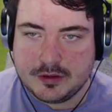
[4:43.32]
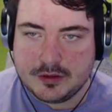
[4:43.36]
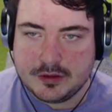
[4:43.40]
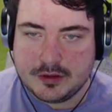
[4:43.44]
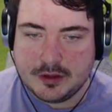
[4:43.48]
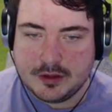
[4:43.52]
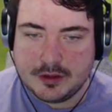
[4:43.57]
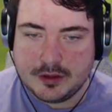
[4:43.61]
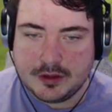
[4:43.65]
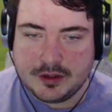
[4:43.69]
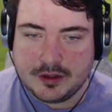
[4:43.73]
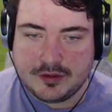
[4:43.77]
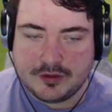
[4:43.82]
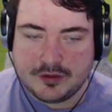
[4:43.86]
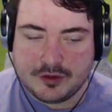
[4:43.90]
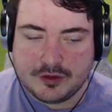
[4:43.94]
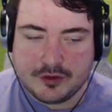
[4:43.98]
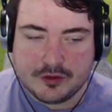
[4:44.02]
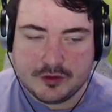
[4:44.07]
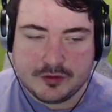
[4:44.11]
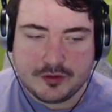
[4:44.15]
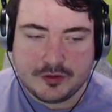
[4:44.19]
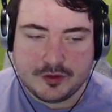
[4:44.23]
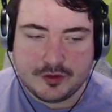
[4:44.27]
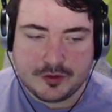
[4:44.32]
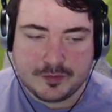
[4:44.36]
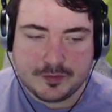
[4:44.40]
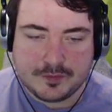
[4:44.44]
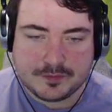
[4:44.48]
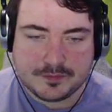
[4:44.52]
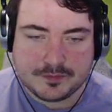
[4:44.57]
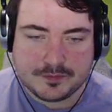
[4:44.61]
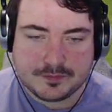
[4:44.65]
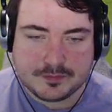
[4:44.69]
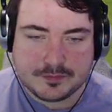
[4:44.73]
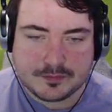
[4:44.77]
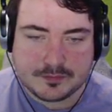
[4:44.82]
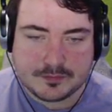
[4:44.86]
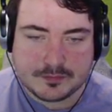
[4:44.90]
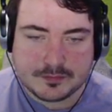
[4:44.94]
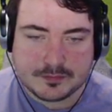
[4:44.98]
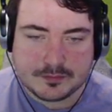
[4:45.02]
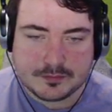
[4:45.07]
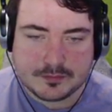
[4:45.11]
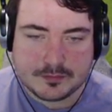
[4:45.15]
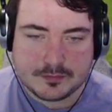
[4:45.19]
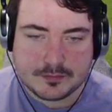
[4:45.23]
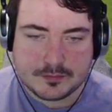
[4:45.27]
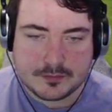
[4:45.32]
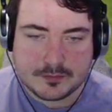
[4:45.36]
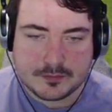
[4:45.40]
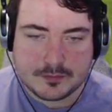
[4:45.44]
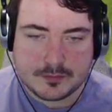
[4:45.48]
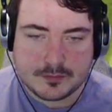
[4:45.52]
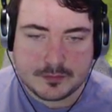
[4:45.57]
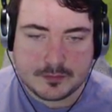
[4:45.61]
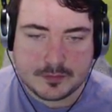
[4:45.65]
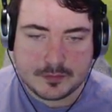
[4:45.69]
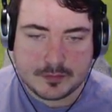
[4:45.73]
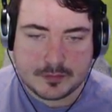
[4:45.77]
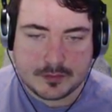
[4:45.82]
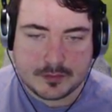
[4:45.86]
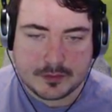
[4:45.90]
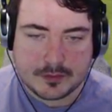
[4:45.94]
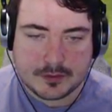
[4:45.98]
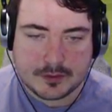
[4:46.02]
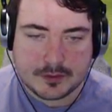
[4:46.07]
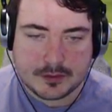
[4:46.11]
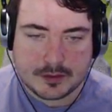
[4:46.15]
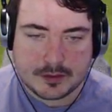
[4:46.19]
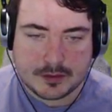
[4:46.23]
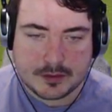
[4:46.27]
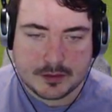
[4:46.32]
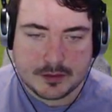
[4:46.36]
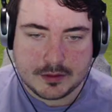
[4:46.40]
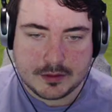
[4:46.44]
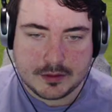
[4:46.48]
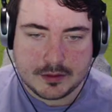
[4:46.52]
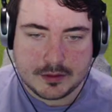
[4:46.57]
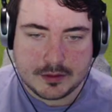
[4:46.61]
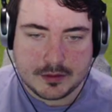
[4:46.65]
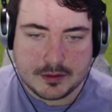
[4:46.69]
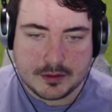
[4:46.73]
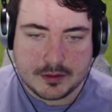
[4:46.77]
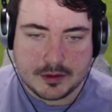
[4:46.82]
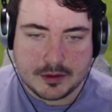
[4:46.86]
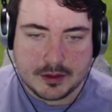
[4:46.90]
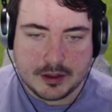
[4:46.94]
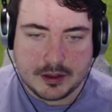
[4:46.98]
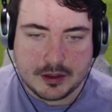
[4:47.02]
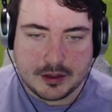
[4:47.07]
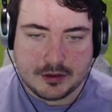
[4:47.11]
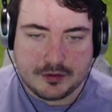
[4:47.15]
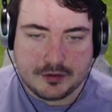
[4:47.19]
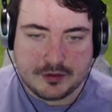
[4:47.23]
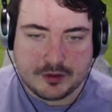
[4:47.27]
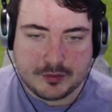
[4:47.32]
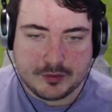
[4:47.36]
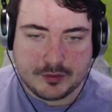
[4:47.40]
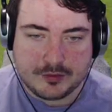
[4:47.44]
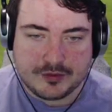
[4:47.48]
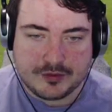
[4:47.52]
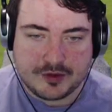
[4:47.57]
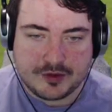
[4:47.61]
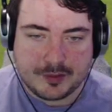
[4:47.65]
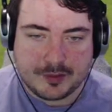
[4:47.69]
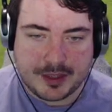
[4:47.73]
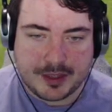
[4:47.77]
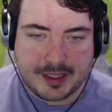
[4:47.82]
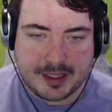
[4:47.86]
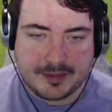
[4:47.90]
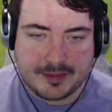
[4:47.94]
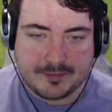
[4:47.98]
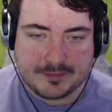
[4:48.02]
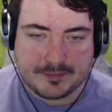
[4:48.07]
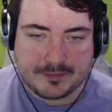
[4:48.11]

Early doors. A tremendous drive. And Dom Sibley